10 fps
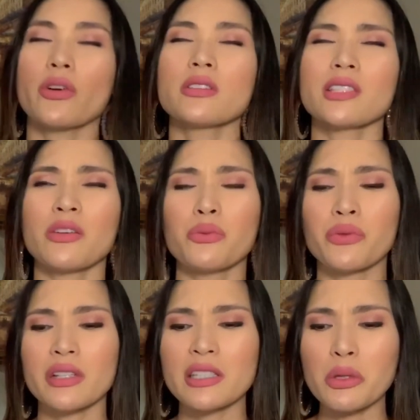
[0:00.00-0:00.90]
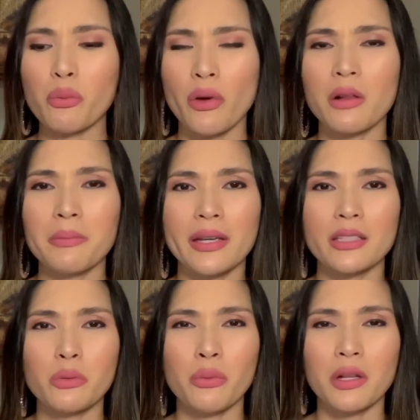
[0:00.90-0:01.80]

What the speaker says: it's a really well-made,